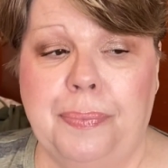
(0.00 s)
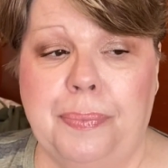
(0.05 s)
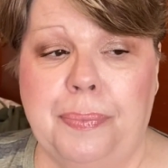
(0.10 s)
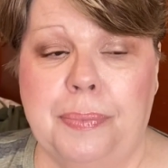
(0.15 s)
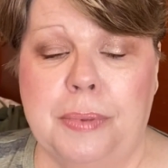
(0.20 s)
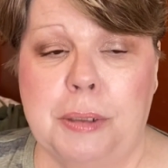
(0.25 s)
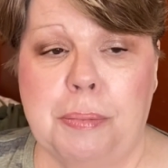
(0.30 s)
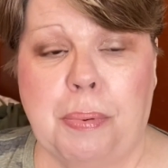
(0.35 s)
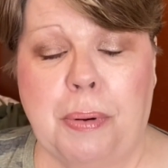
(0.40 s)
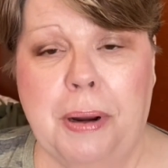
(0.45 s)

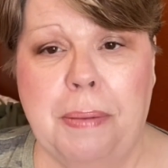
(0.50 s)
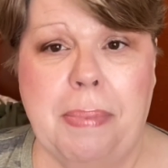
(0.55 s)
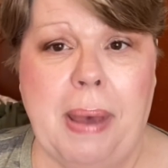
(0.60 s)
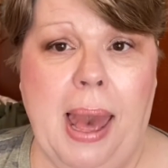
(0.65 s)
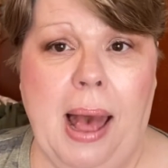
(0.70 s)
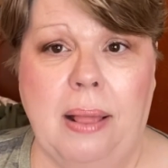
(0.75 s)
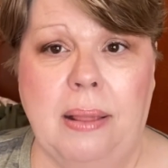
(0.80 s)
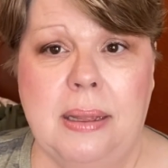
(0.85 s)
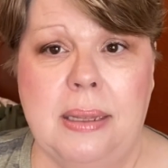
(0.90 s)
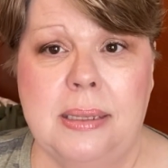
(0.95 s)
spring
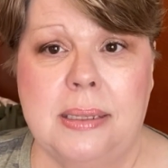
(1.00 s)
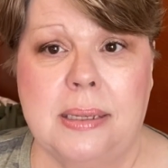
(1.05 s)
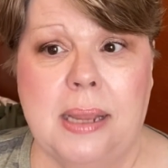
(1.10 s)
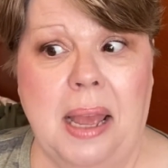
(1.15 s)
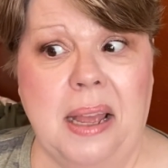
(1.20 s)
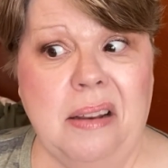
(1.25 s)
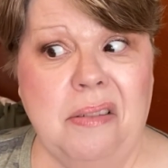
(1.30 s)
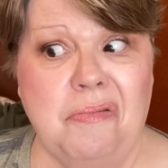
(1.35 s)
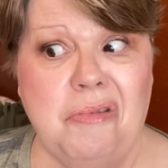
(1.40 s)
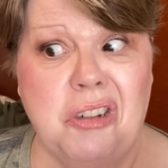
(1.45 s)
palettes
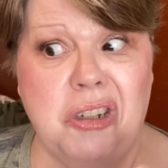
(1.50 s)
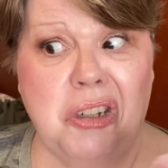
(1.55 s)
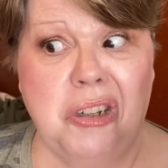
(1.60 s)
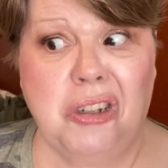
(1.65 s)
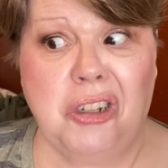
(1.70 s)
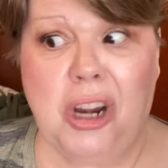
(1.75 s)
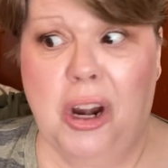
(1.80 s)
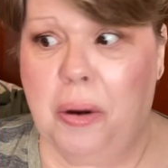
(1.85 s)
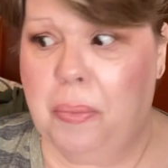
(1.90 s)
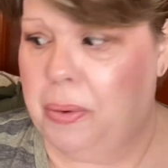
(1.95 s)
and just
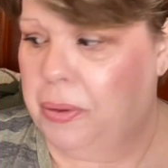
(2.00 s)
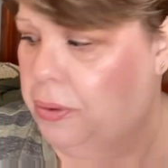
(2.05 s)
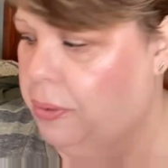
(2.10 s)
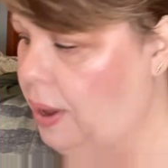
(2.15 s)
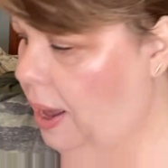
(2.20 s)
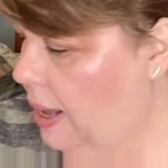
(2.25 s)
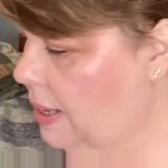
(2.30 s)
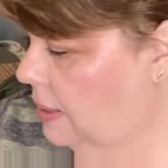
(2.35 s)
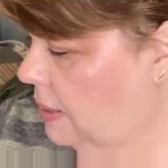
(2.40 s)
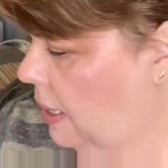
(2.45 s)
share them with you
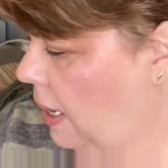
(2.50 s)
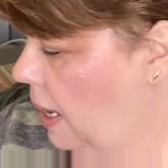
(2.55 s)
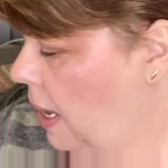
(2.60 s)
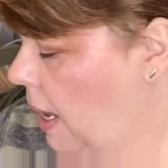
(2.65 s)
guys.